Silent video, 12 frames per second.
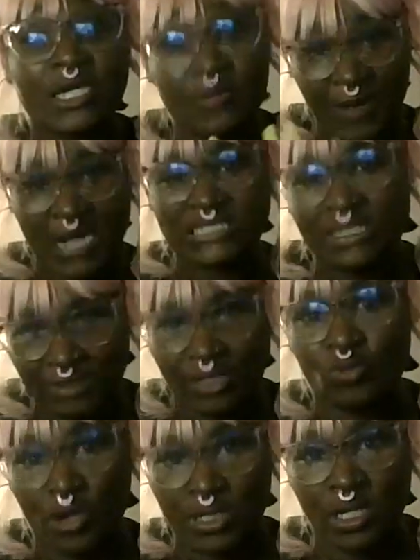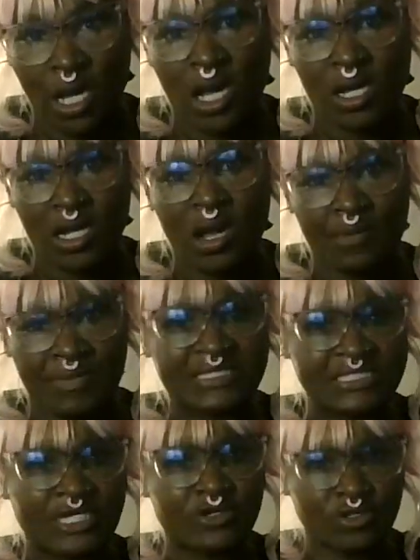could possibly want to come and
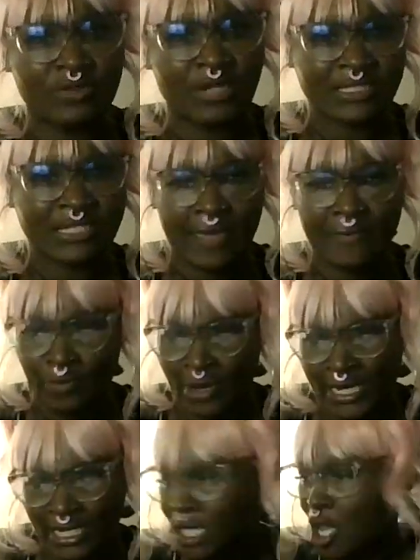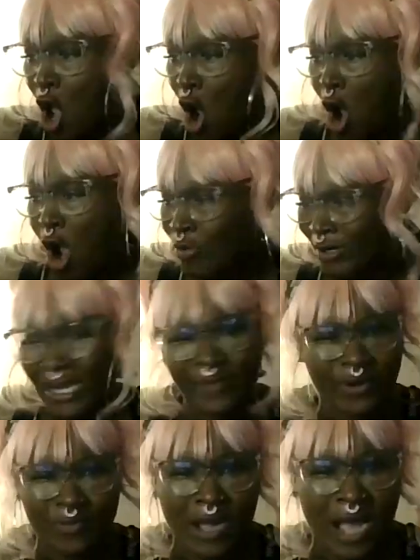tell you that they pregnant or
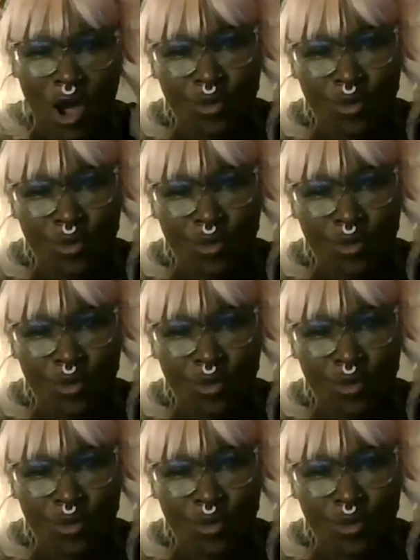whatever, but oh